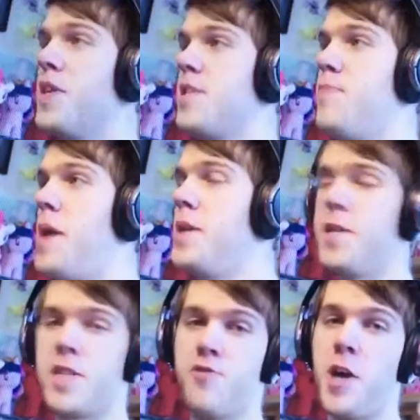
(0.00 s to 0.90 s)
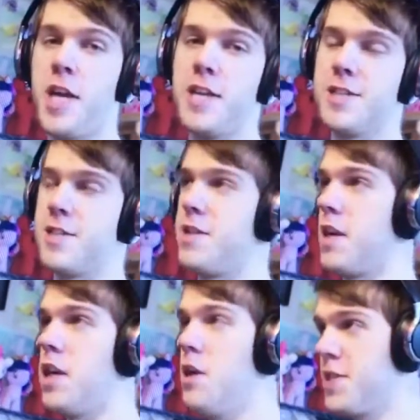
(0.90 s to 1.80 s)
This abundance of friendliness is the
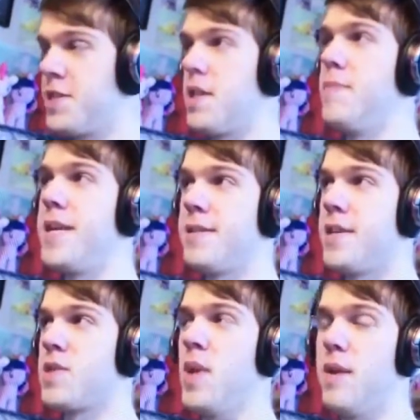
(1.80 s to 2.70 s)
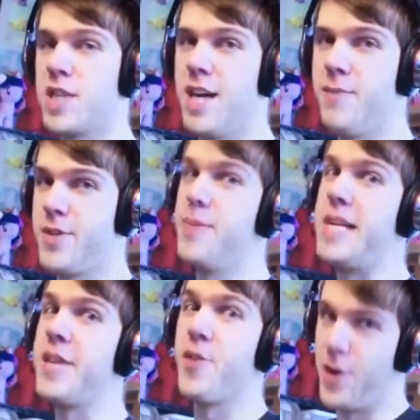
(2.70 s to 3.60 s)
closest the main six will ever come to
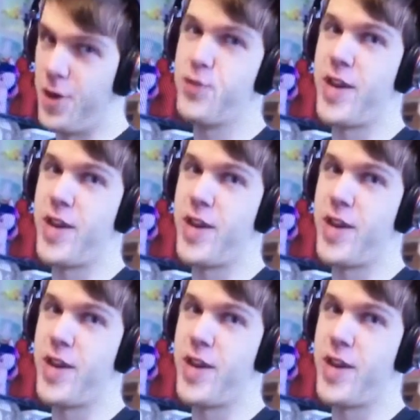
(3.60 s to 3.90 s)
meeting their own